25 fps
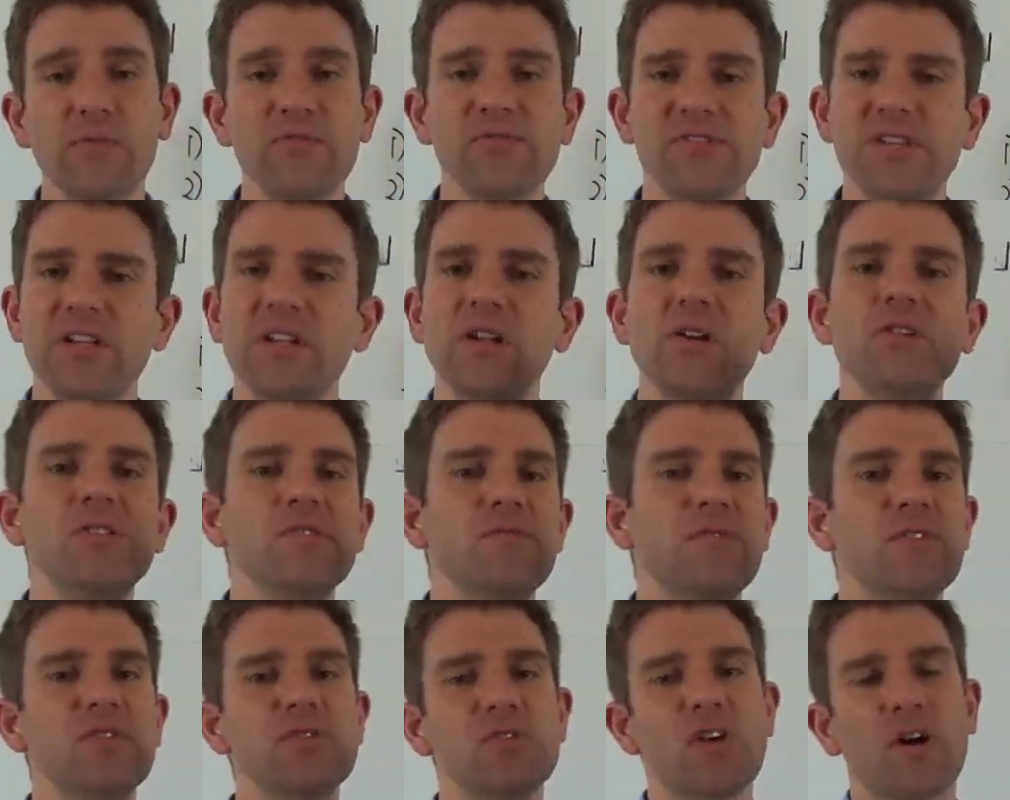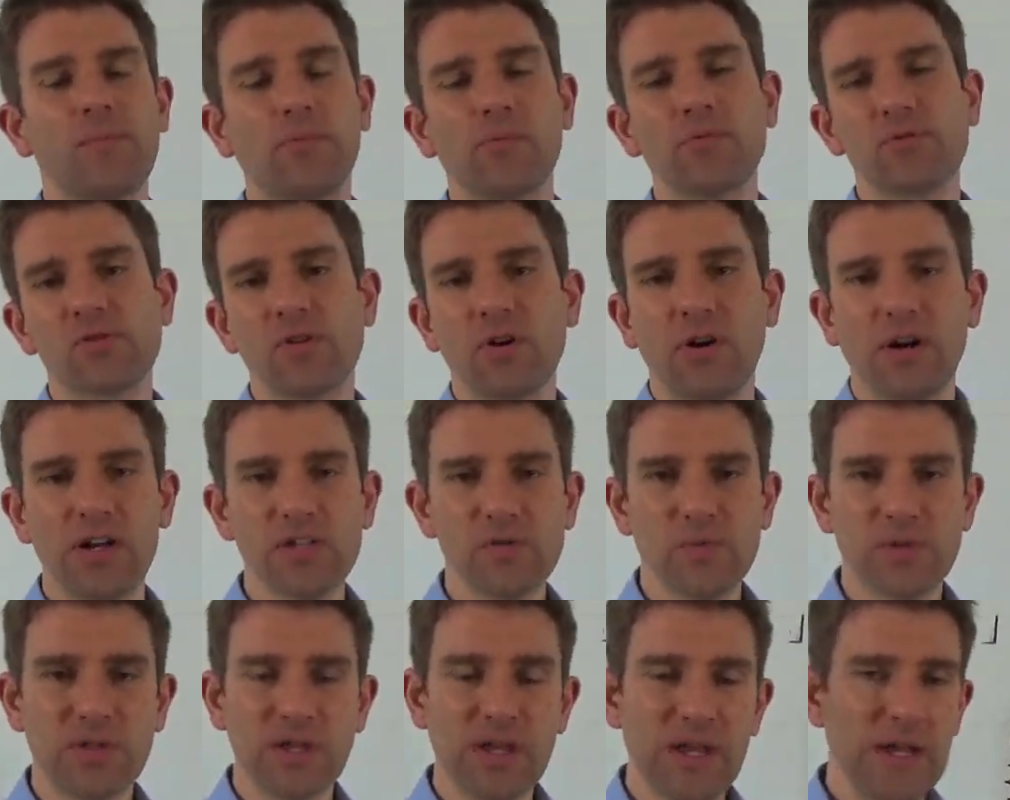We've seen loads of examples,
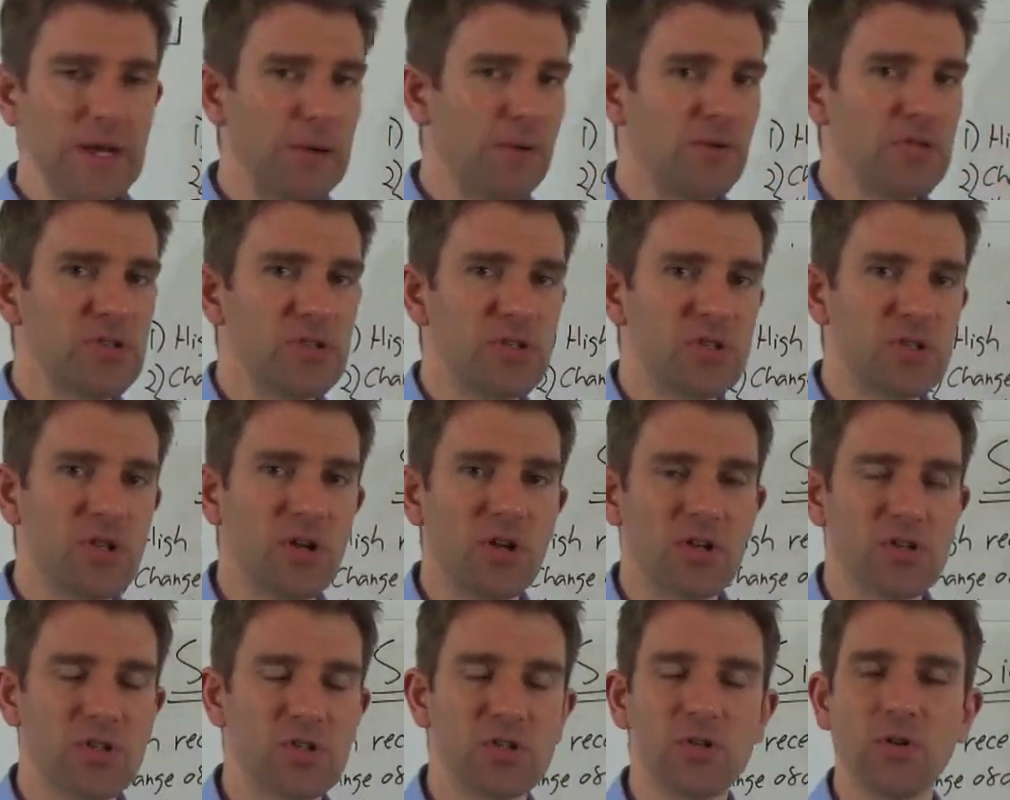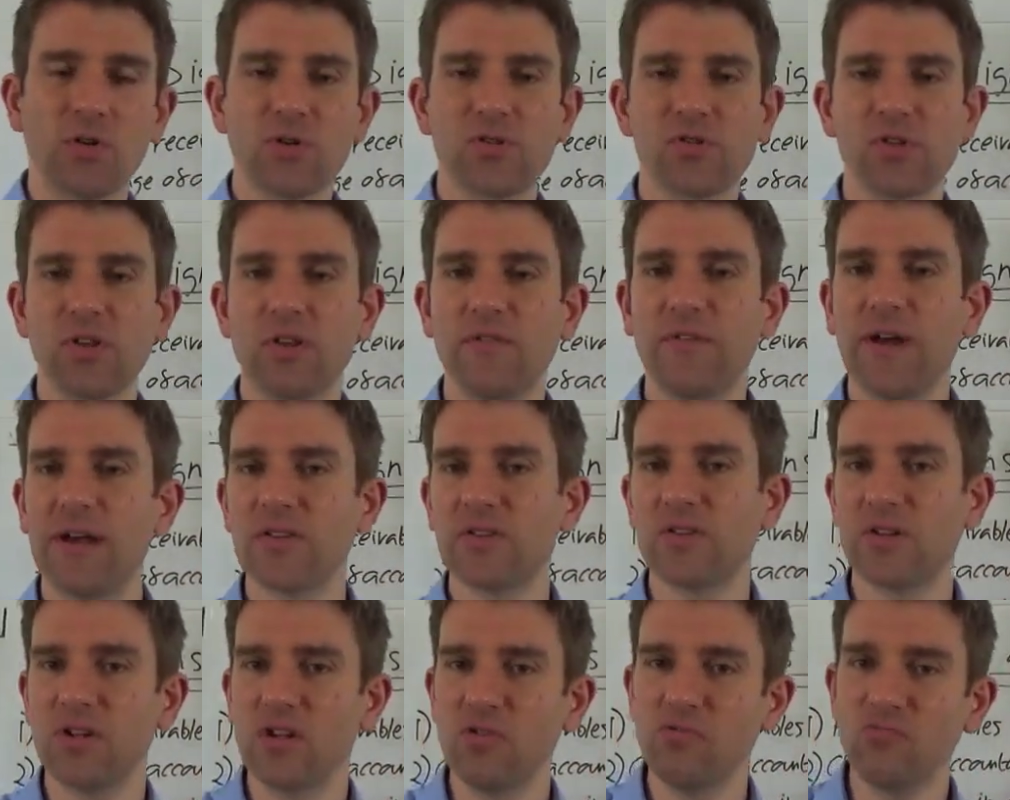guys, with, with stocks that have
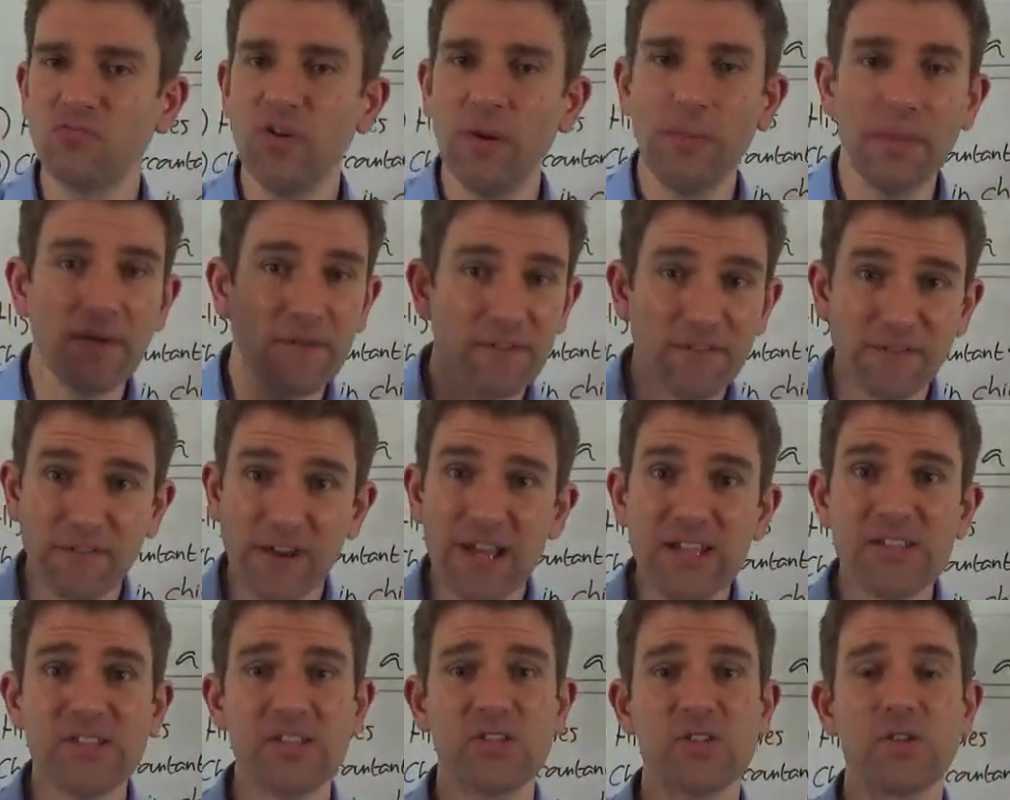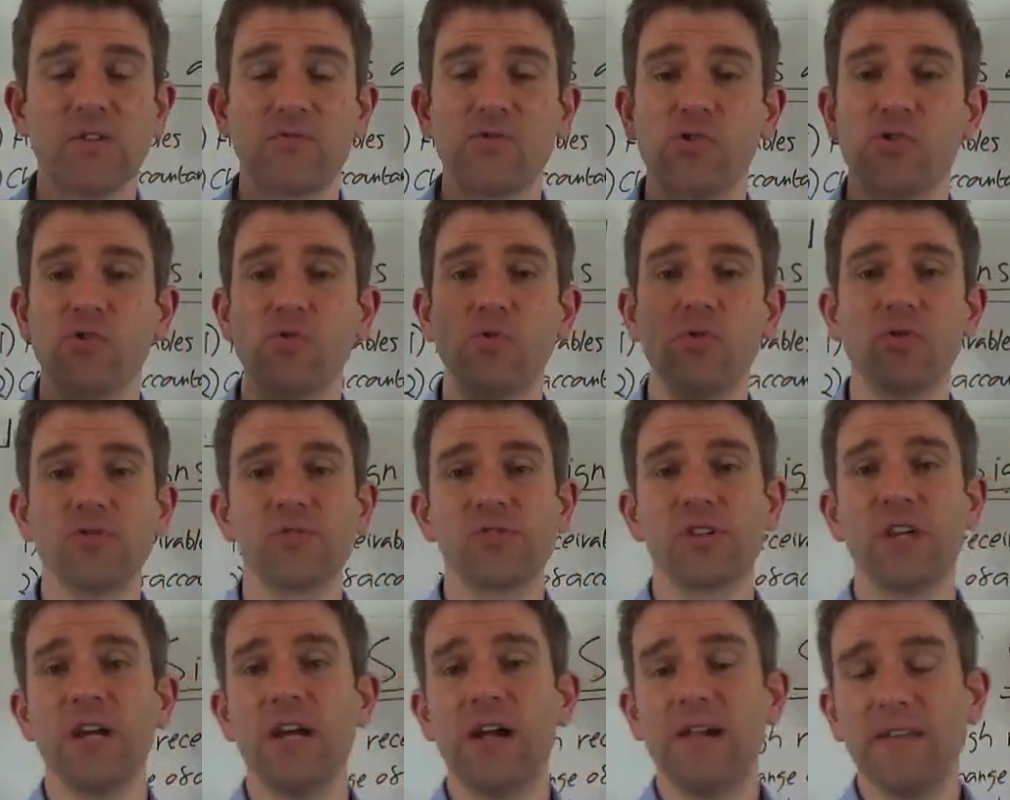absolutely ripped the faces off
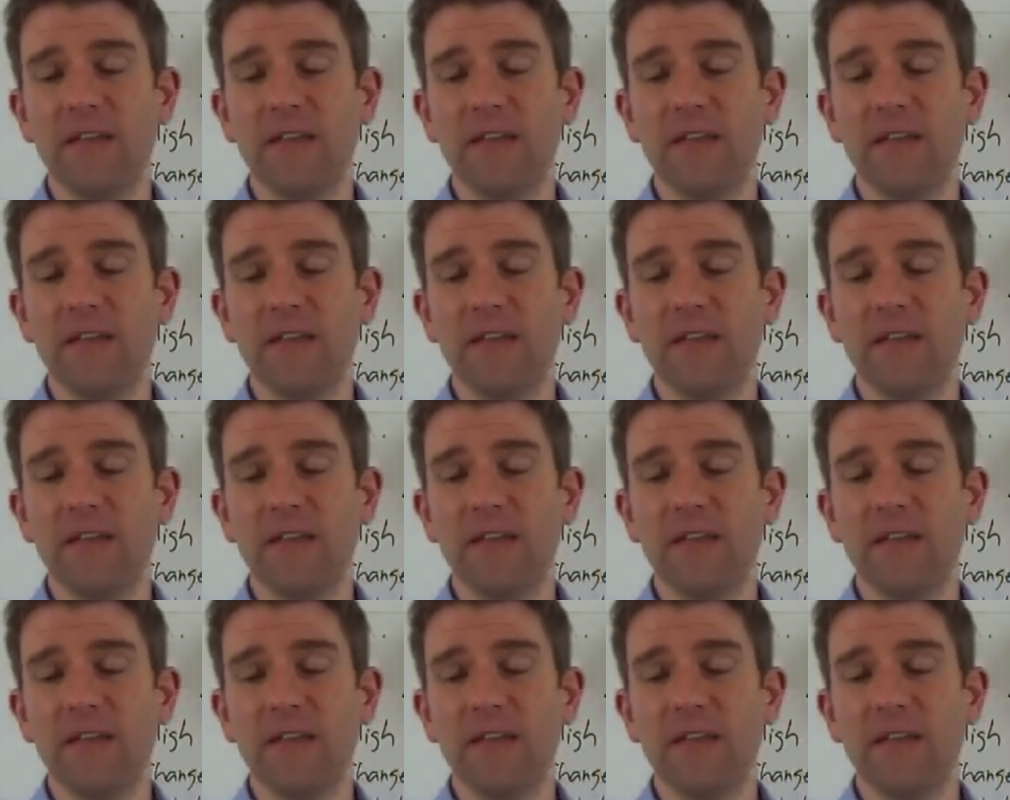shorts.